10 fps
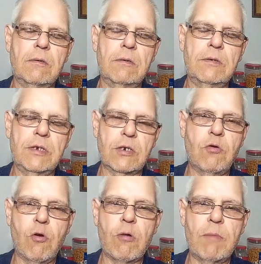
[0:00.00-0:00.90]
did a
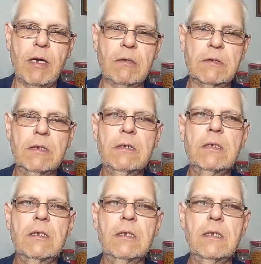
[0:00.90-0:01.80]
core melt,
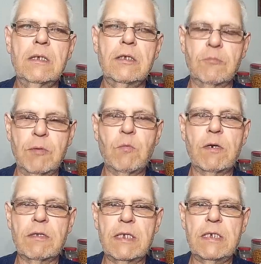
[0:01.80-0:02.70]
it'll be one
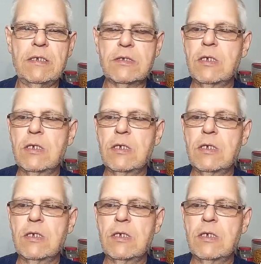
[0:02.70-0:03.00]
of these.